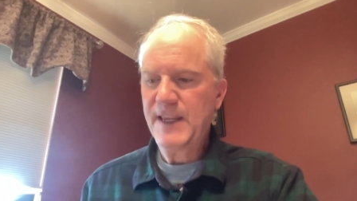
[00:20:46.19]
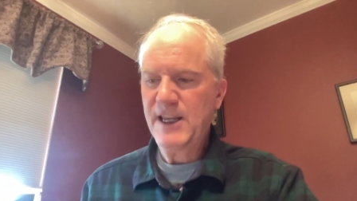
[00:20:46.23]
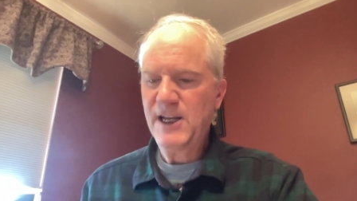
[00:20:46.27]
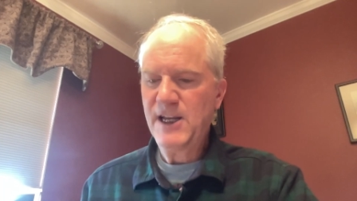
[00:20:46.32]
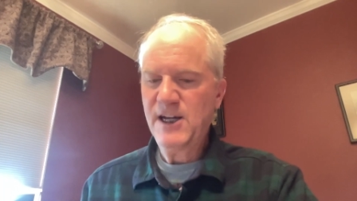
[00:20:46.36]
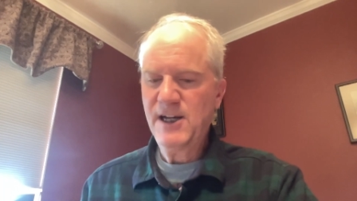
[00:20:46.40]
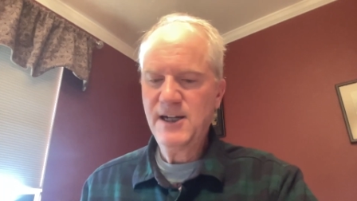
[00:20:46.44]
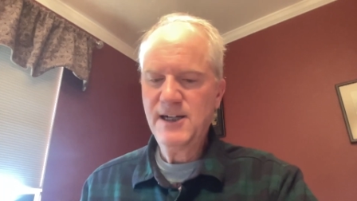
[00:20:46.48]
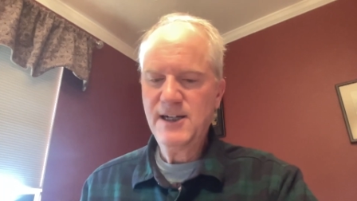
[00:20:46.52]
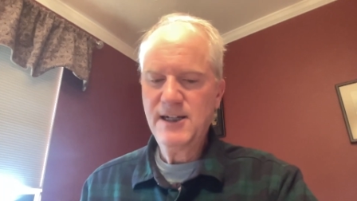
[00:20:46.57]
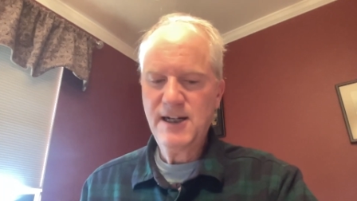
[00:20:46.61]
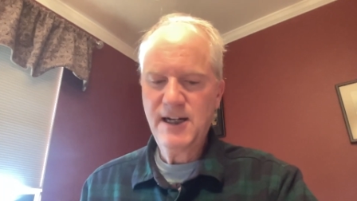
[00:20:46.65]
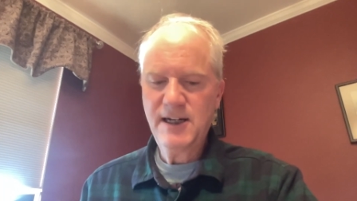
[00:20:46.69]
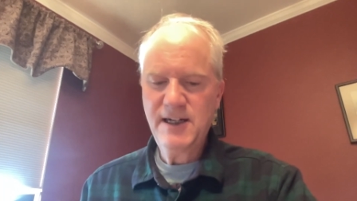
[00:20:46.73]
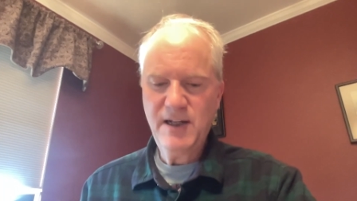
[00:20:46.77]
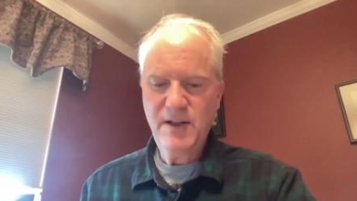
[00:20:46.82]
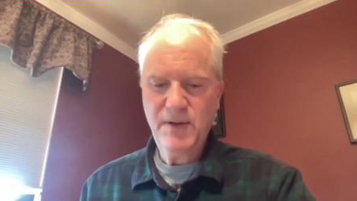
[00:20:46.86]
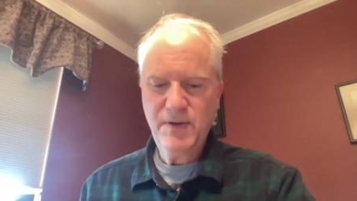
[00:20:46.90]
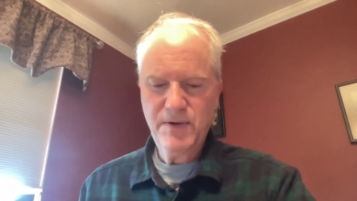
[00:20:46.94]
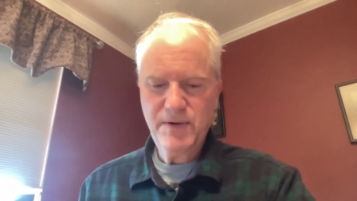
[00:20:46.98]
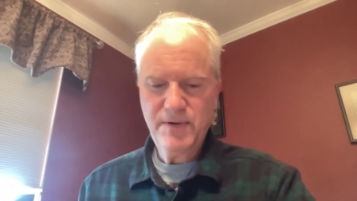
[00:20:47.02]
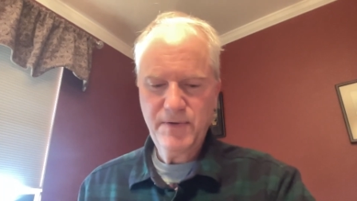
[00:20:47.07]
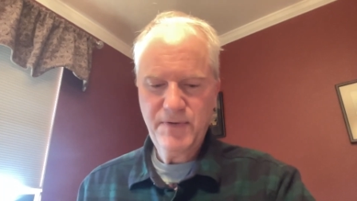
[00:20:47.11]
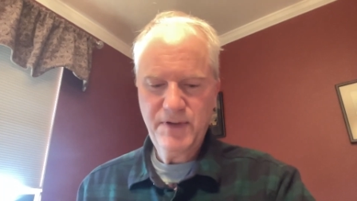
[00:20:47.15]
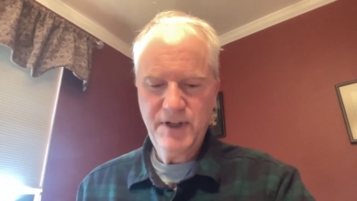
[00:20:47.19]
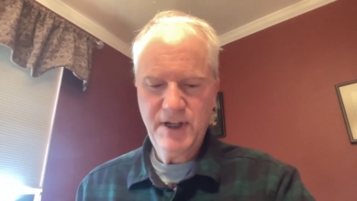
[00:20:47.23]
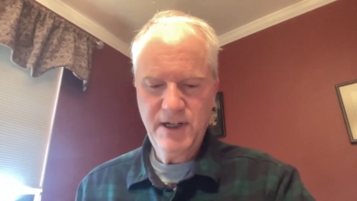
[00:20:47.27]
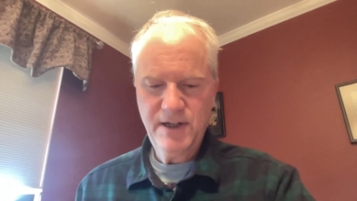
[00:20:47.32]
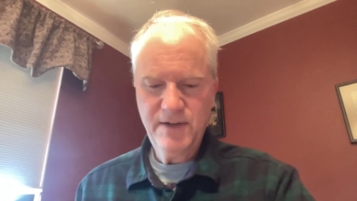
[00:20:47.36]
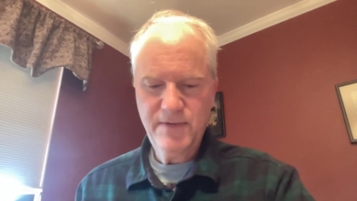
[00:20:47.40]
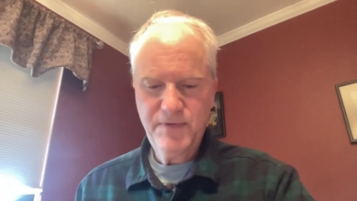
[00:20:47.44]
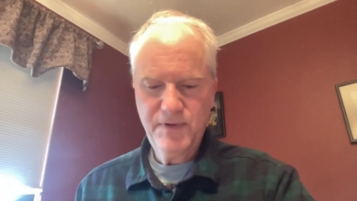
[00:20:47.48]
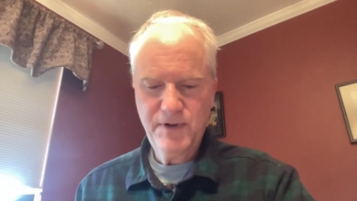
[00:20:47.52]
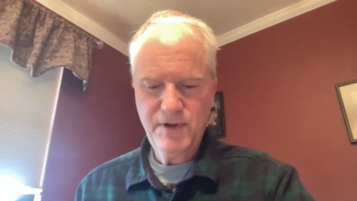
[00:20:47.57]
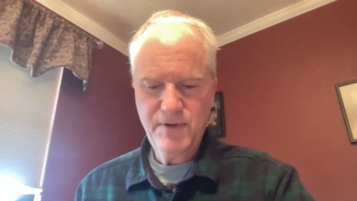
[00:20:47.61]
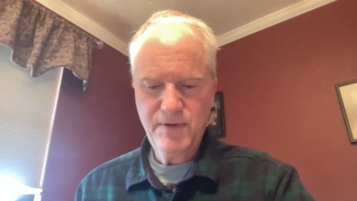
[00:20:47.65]
another
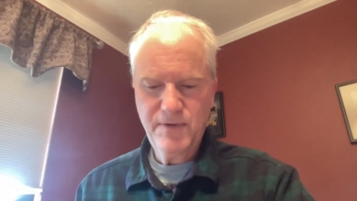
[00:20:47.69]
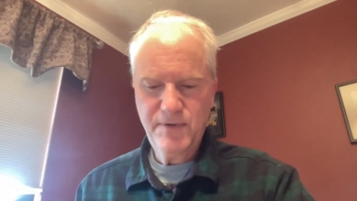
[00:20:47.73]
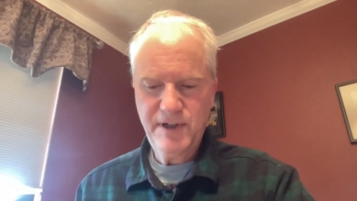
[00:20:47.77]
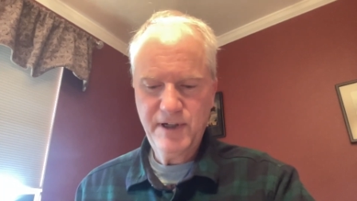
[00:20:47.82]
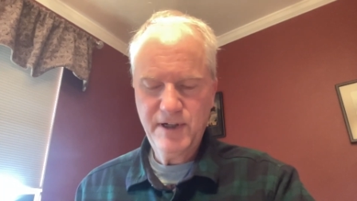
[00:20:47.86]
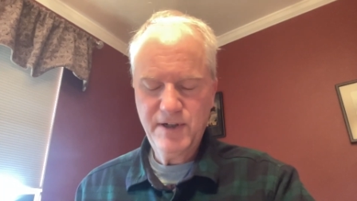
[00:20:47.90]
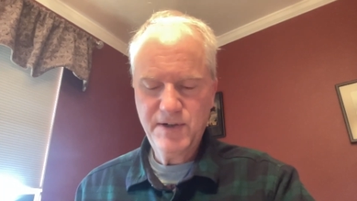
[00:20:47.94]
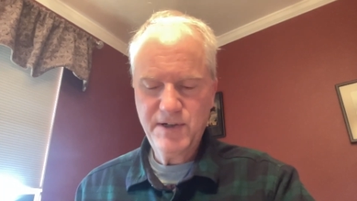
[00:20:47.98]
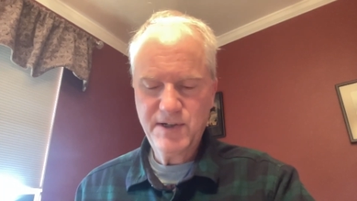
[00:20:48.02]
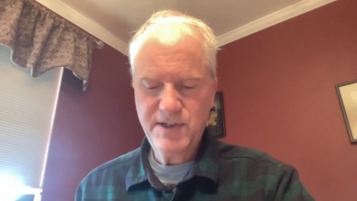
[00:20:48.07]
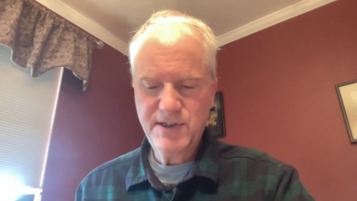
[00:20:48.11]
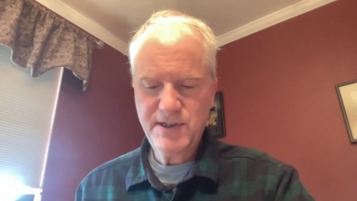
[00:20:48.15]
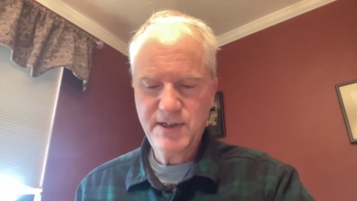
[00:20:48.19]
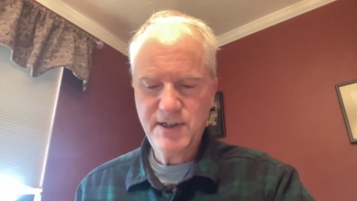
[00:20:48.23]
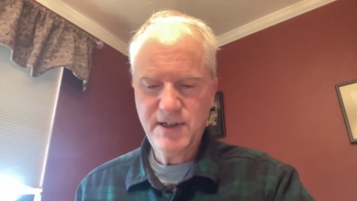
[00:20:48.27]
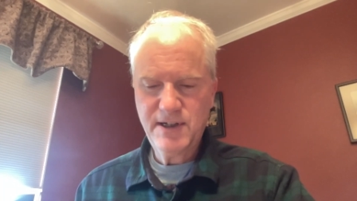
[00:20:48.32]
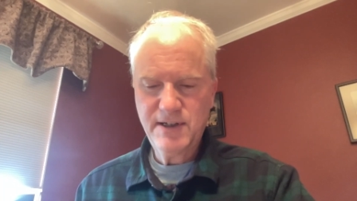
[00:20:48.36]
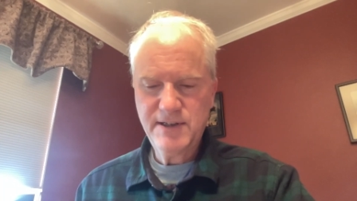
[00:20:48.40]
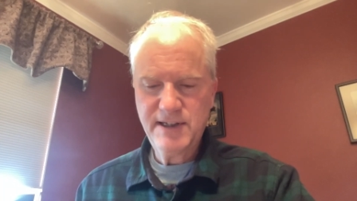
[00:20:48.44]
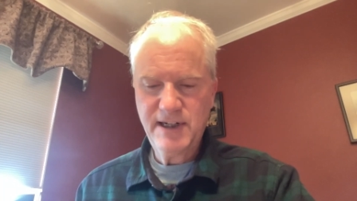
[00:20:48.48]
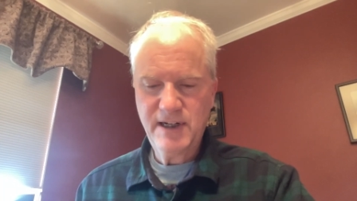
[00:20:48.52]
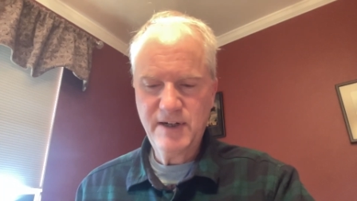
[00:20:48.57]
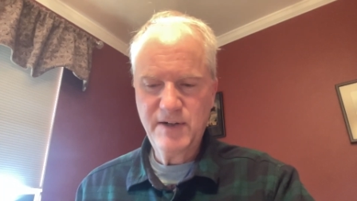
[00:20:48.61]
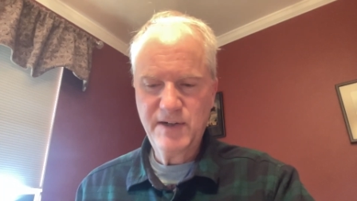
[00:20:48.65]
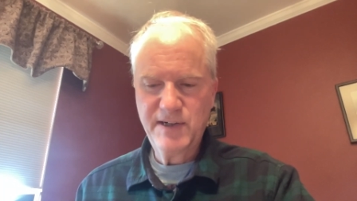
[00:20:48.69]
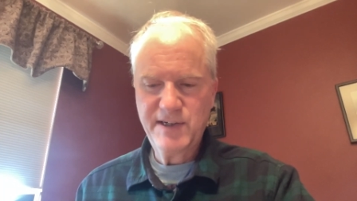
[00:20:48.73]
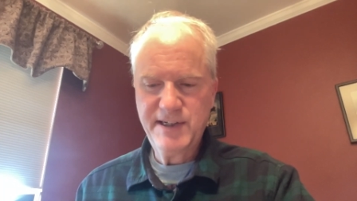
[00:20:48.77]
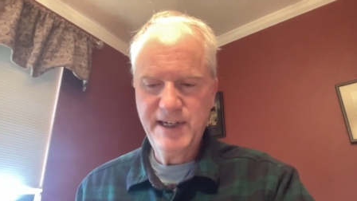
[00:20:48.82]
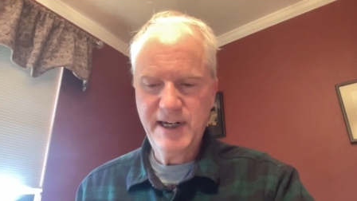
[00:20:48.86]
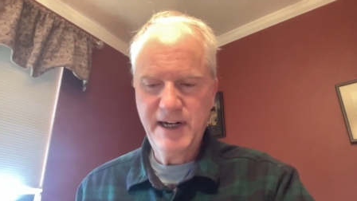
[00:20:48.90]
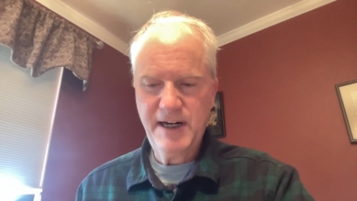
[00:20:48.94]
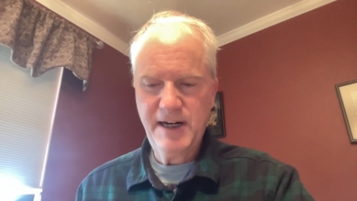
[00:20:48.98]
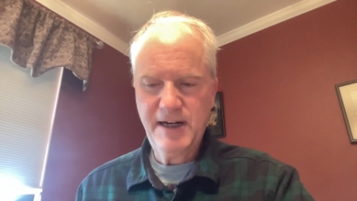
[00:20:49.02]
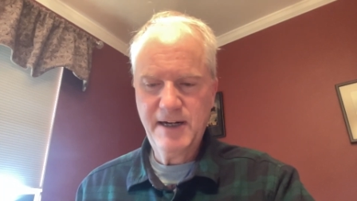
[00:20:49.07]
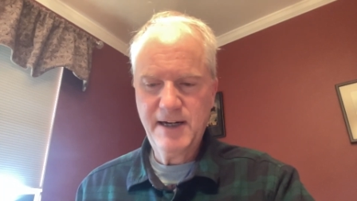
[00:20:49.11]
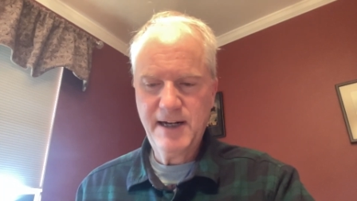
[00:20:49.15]
thing for your readers to
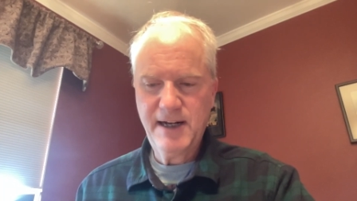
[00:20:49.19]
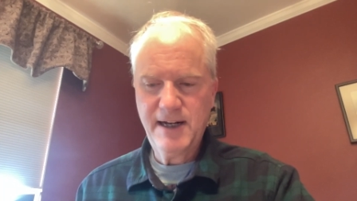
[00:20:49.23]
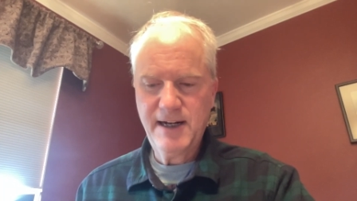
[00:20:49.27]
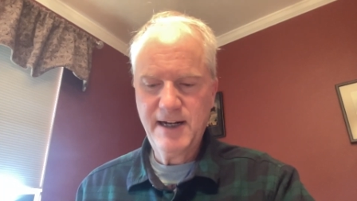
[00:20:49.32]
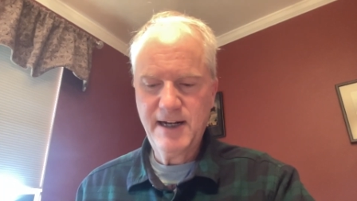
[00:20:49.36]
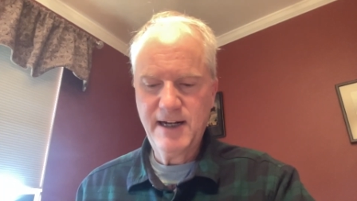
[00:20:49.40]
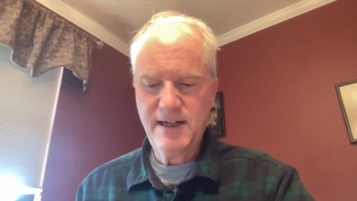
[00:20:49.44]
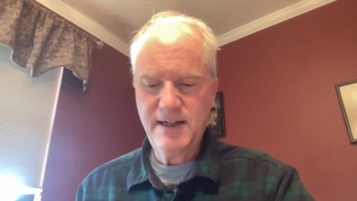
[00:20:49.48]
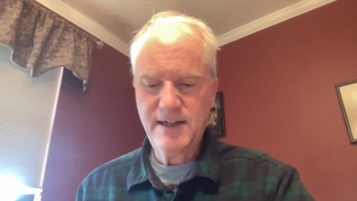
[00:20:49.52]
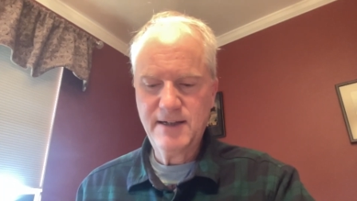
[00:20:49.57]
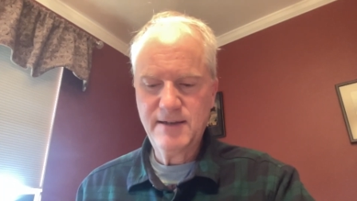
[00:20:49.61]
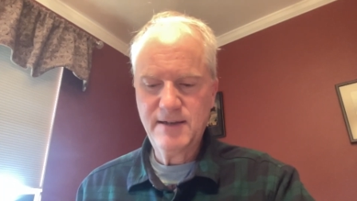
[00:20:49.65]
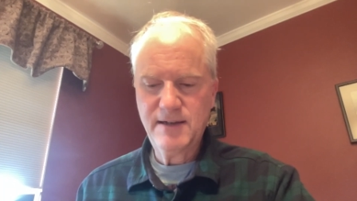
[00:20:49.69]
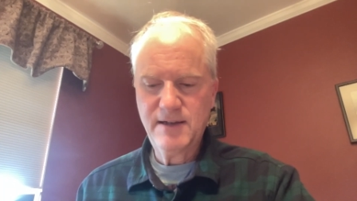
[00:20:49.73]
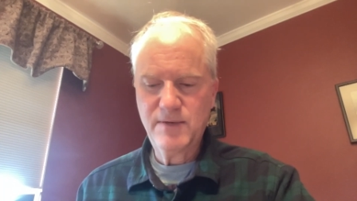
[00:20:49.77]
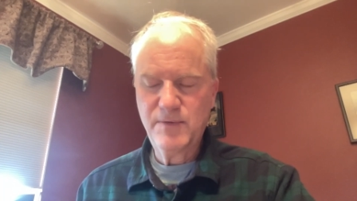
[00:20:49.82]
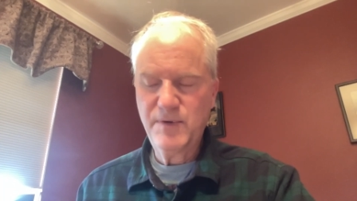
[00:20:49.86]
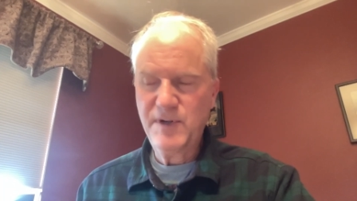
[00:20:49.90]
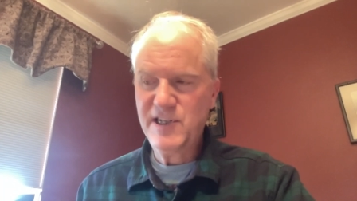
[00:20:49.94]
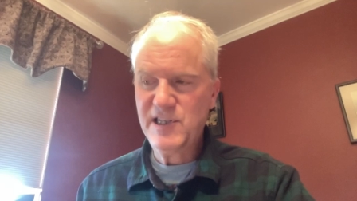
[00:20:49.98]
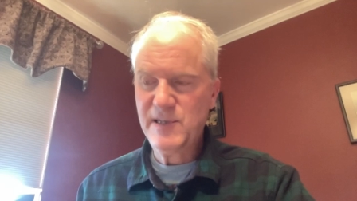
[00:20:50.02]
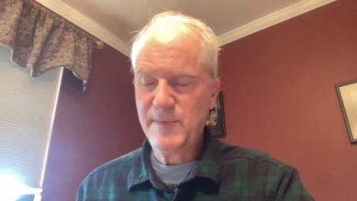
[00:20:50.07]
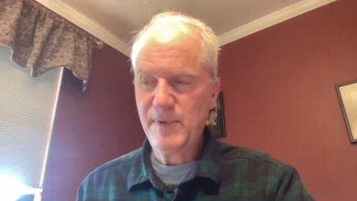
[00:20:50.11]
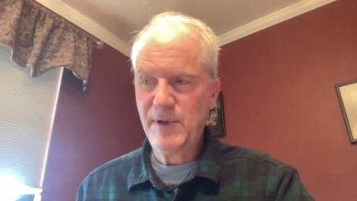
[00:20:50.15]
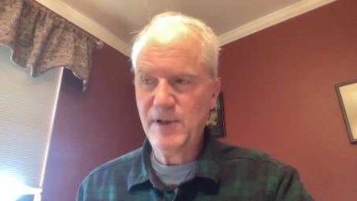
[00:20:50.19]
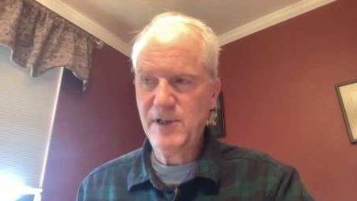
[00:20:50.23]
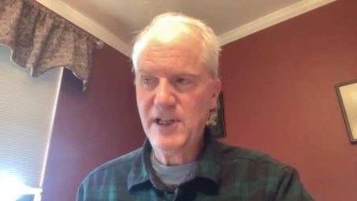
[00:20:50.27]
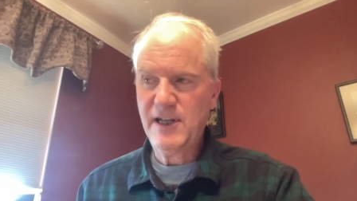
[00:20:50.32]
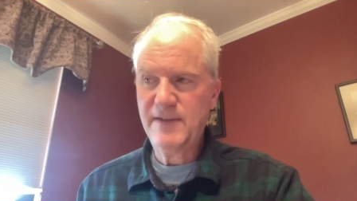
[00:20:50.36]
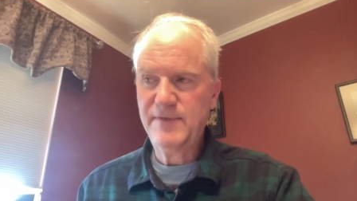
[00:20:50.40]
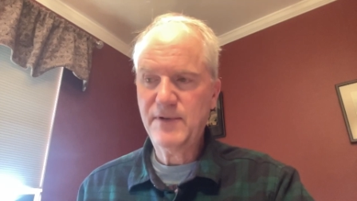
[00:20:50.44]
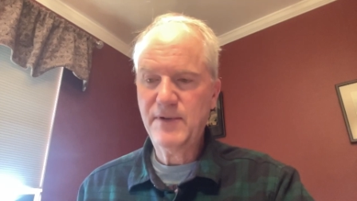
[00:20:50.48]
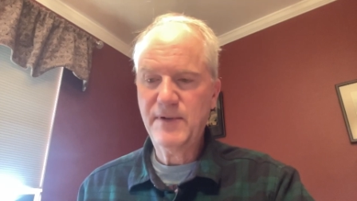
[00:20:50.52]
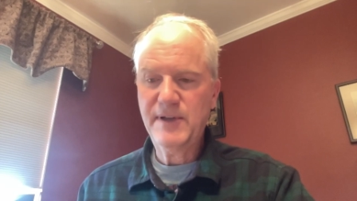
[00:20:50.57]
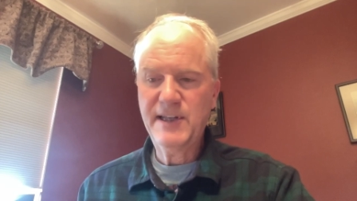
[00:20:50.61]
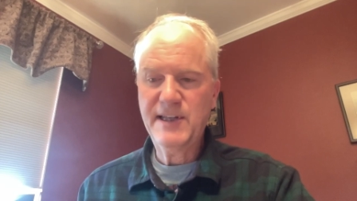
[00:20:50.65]
understand at a reasonable
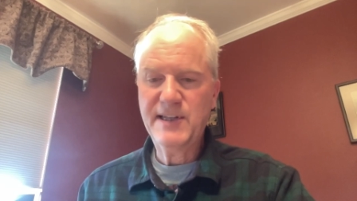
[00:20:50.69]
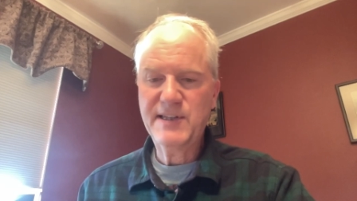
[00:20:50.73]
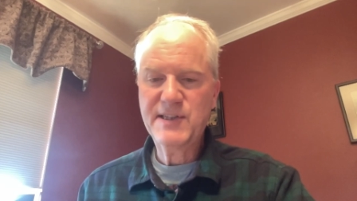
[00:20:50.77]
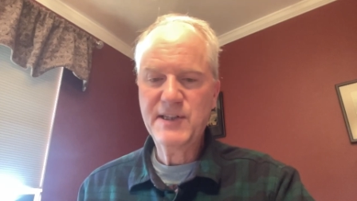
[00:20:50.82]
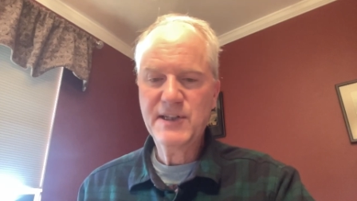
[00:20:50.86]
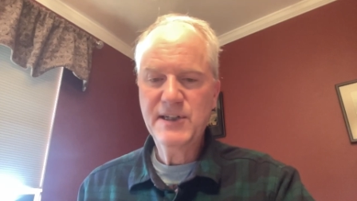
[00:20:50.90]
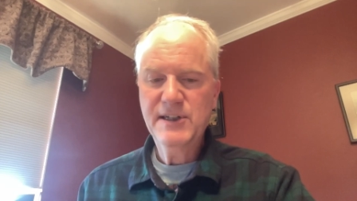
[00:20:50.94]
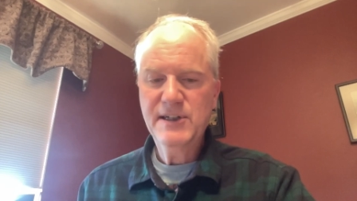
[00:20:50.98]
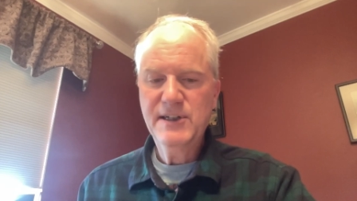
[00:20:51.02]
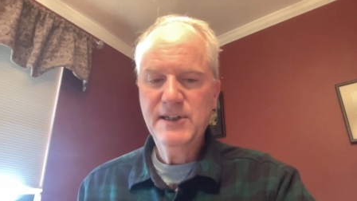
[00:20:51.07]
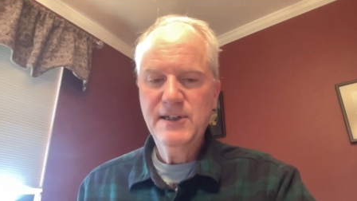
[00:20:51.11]
level is